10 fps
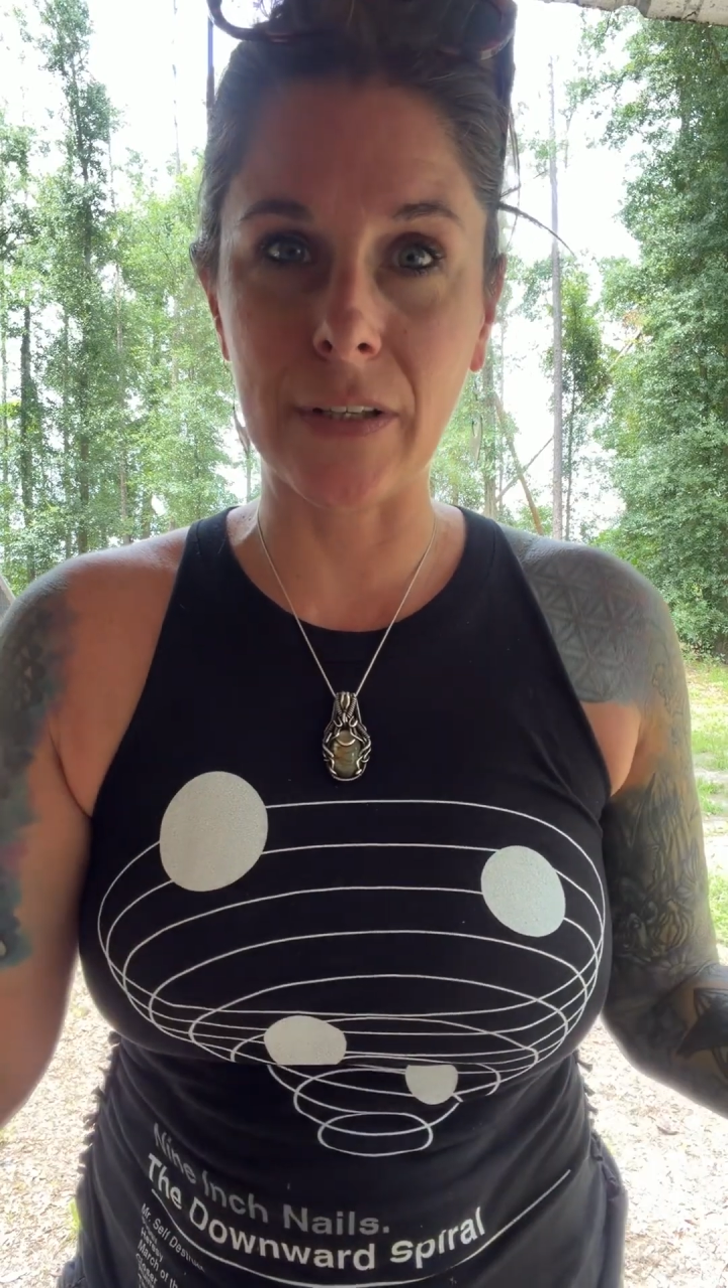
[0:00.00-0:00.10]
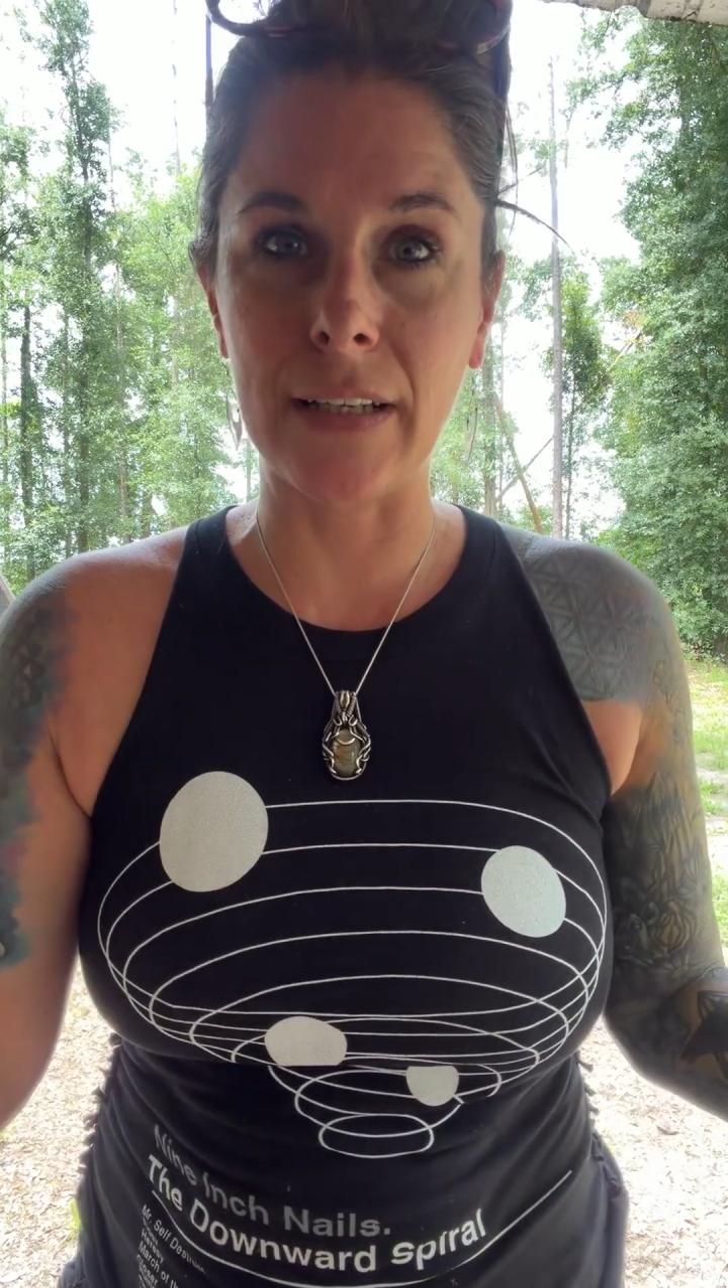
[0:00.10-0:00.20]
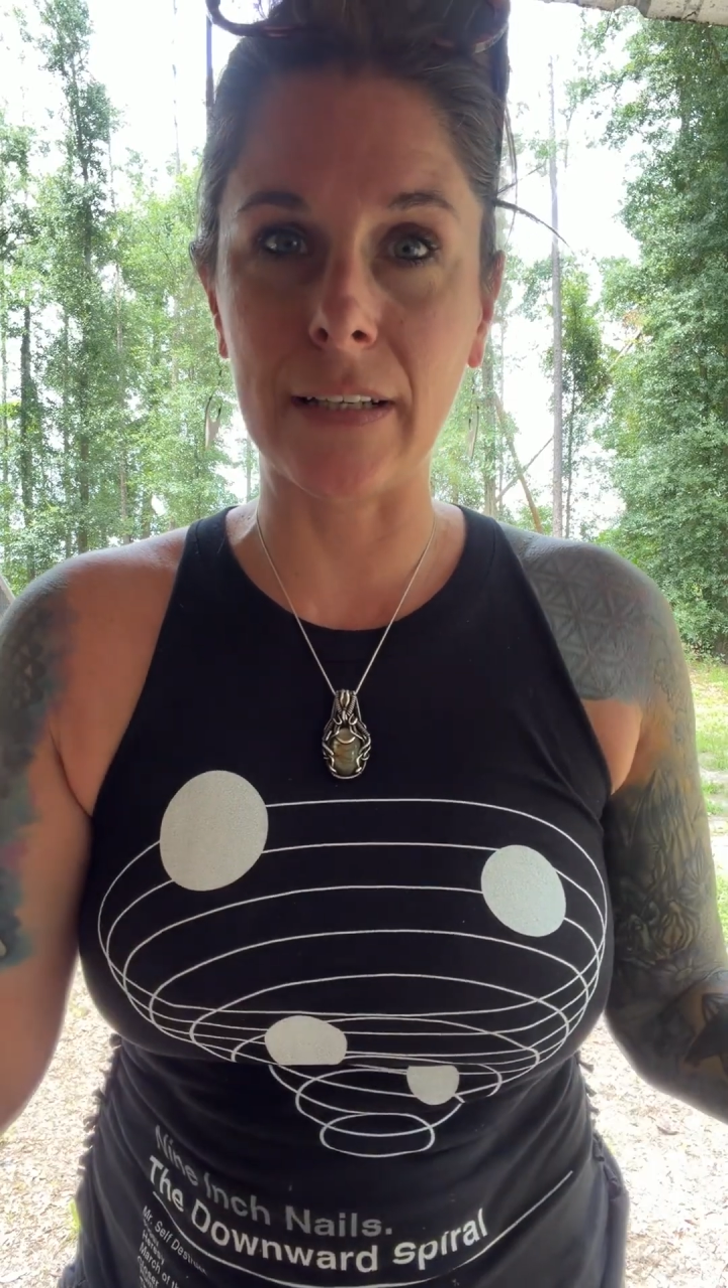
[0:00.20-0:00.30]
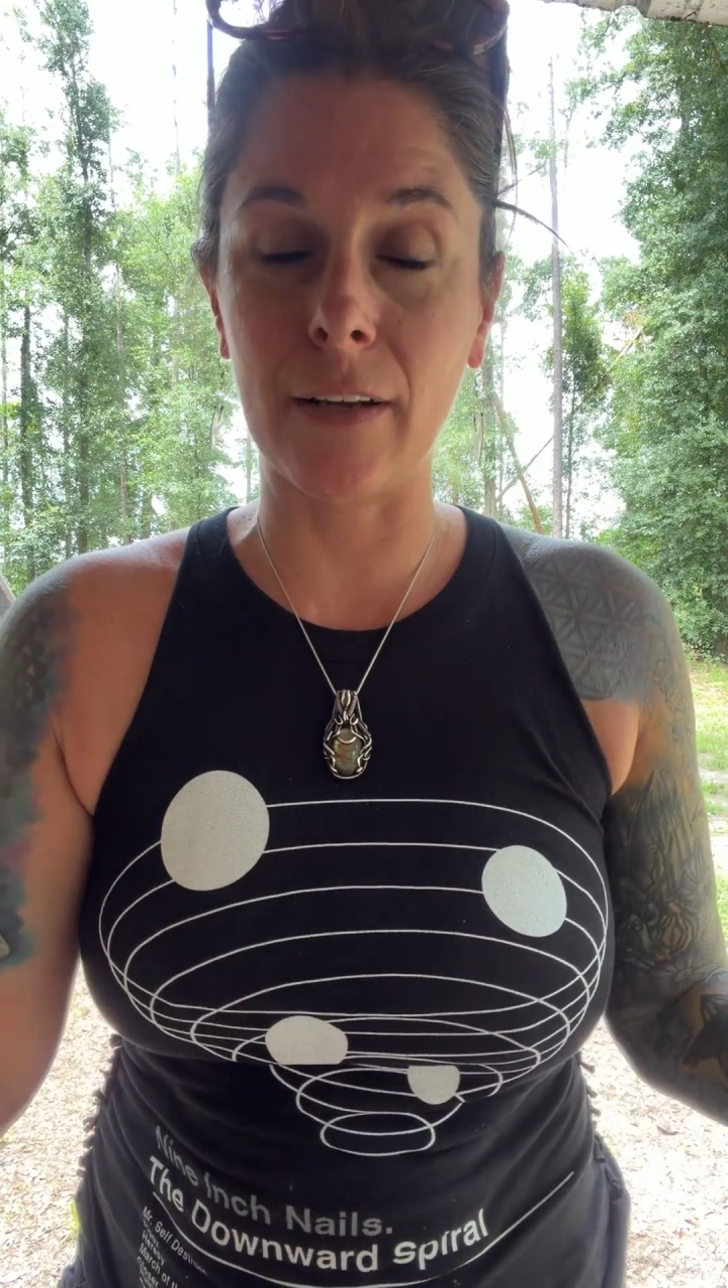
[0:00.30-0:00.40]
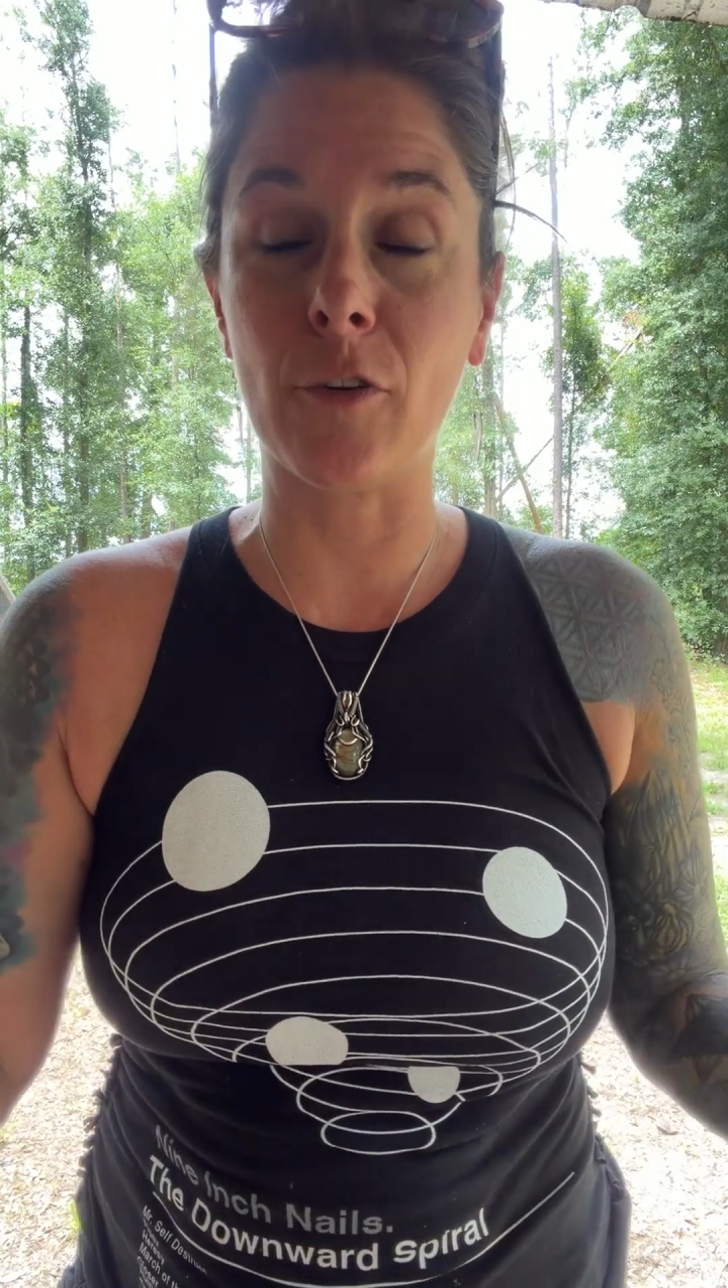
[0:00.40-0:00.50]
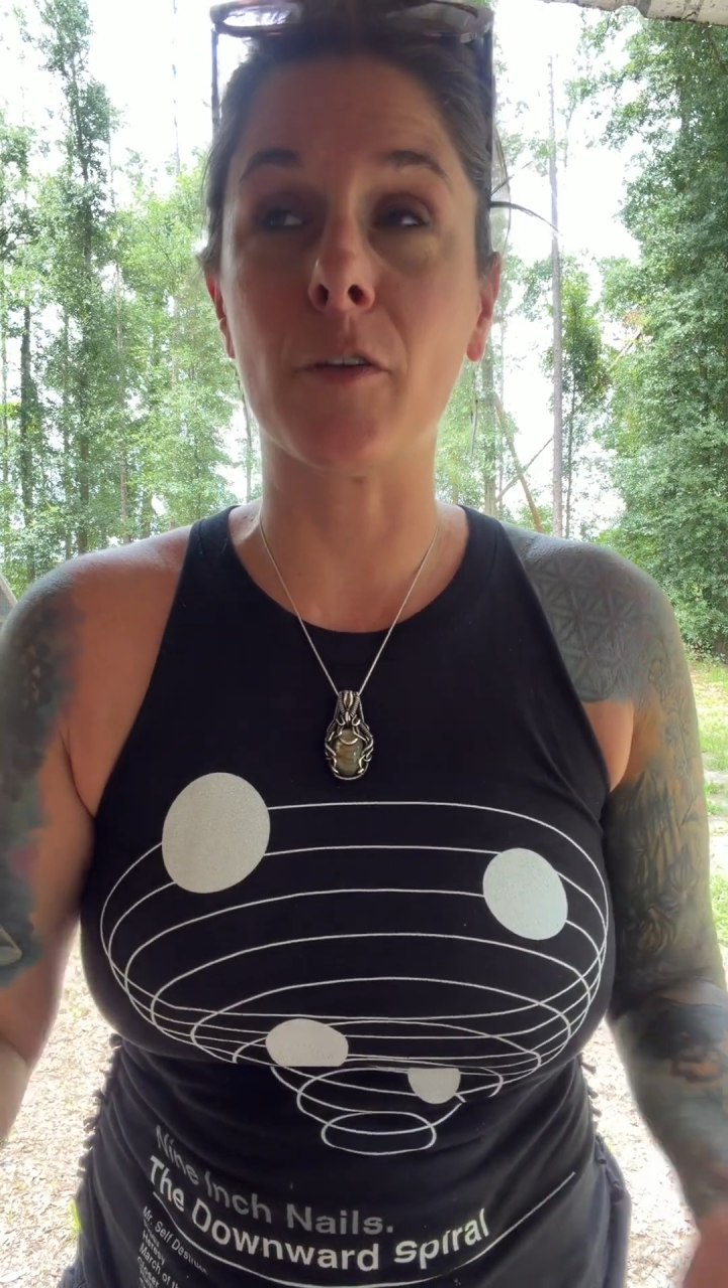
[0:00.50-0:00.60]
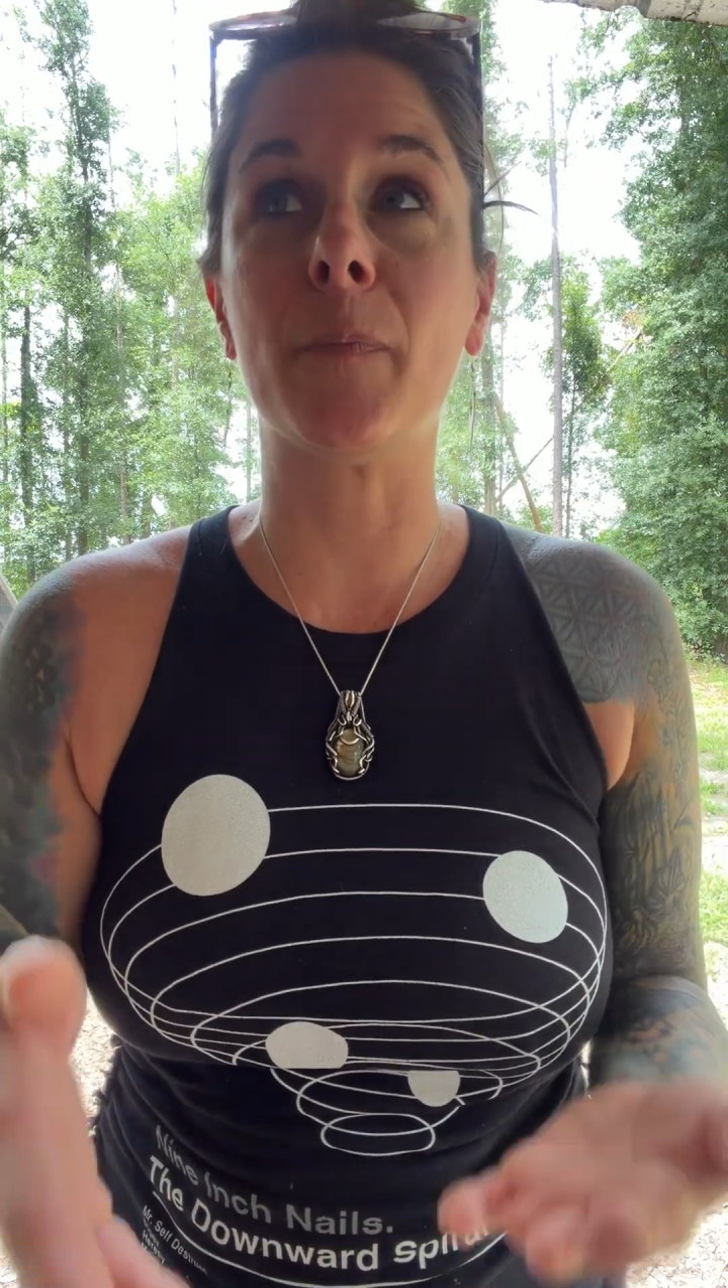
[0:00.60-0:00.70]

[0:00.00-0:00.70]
see symptoms,